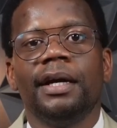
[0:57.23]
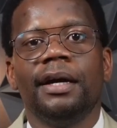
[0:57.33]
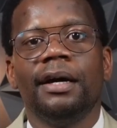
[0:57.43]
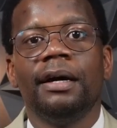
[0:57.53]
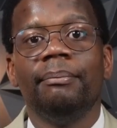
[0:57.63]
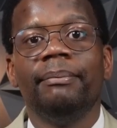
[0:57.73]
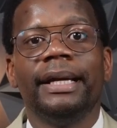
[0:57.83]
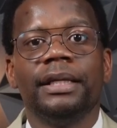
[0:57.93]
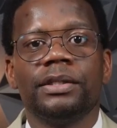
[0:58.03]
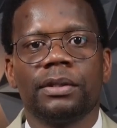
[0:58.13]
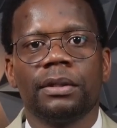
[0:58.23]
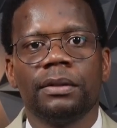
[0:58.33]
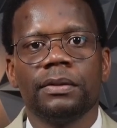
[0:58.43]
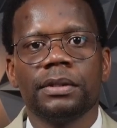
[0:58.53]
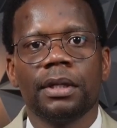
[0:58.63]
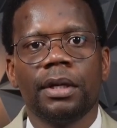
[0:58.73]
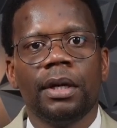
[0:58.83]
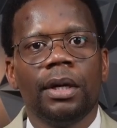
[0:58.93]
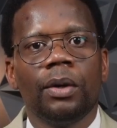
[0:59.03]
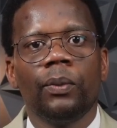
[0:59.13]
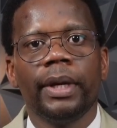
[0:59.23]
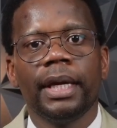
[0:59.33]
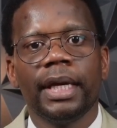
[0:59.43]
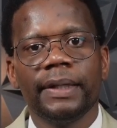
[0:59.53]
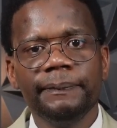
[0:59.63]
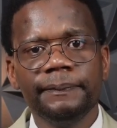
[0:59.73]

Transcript: money circles, where